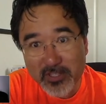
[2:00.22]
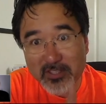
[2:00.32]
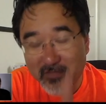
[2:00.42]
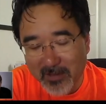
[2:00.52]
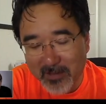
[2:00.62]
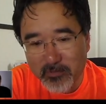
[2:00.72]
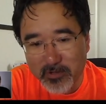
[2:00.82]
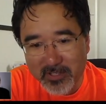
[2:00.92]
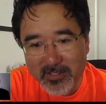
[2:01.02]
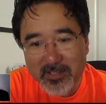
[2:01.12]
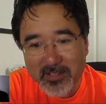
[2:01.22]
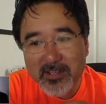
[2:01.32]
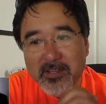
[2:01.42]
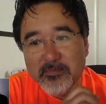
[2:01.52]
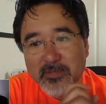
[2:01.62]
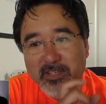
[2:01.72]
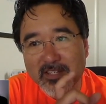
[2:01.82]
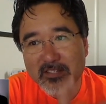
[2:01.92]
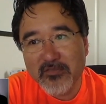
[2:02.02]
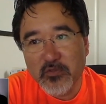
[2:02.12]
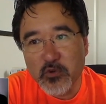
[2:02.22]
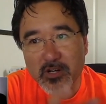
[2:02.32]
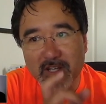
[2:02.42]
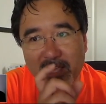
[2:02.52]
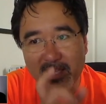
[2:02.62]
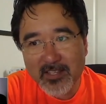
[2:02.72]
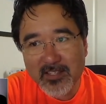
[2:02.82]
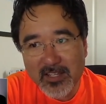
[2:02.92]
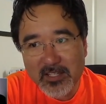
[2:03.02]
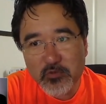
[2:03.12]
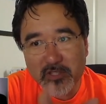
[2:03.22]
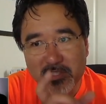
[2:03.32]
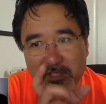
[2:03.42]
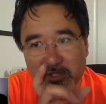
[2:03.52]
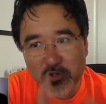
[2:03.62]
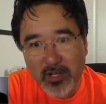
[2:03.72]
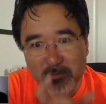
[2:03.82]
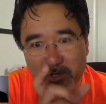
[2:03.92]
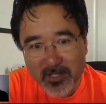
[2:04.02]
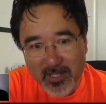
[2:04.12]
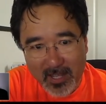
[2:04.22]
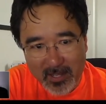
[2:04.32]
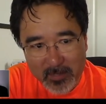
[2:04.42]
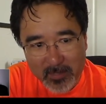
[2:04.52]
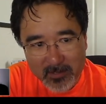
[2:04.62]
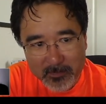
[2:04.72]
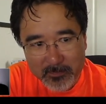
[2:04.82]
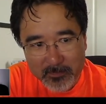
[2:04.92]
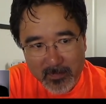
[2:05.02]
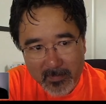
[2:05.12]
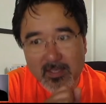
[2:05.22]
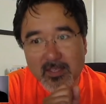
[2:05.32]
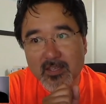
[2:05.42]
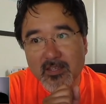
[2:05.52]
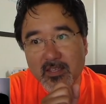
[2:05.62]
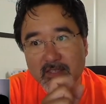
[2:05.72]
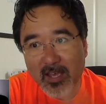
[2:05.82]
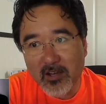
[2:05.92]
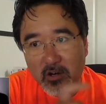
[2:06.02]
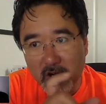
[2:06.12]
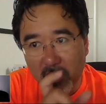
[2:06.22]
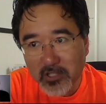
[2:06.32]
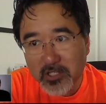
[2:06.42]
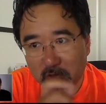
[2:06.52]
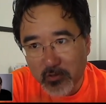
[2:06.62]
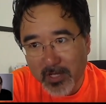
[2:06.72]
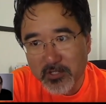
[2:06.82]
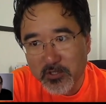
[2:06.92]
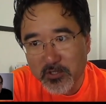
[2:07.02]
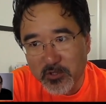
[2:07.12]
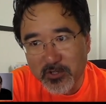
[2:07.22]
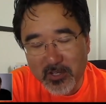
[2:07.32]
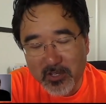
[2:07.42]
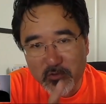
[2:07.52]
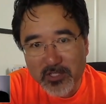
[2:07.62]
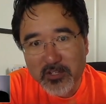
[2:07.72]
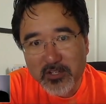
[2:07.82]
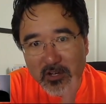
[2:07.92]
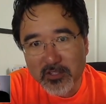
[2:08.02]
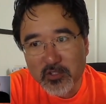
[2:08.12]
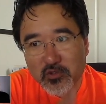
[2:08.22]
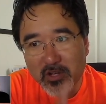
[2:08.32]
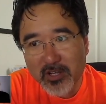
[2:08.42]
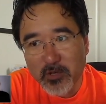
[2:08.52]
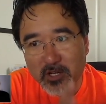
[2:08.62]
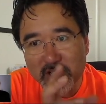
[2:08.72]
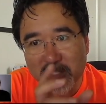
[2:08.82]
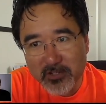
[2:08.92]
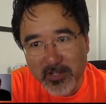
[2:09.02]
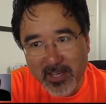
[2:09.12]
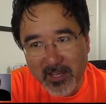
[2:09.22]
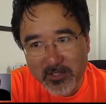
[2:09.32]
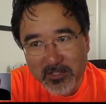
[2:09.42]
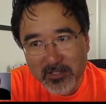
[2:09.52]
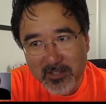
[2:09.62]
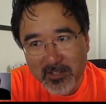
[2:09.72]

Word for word: read the fine print. But it is for entities with the trademark name mm-hmm. that are also registered in what's called the Trademark Clearinghouse